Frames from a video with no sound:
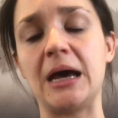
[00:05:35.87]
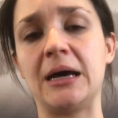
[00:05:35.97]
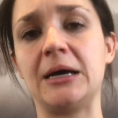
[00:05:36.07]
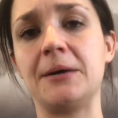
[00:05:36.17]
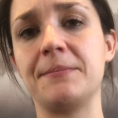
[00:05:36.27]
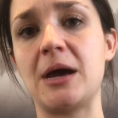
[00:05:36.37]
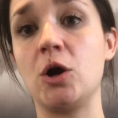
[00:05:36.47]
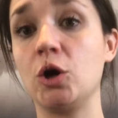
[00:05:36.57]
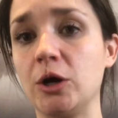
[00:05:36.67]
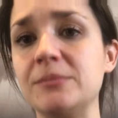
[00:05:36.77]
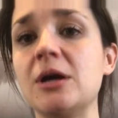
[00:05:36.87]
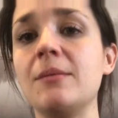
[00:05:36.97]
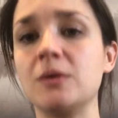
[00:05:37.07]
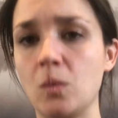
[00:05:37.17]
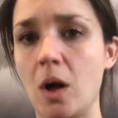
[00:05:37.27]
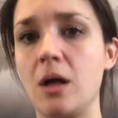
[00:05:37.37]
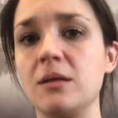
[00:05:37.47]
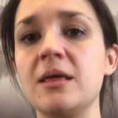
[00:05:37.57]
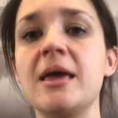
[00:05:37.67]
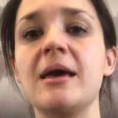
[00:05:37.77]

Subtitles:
her abdominal wall,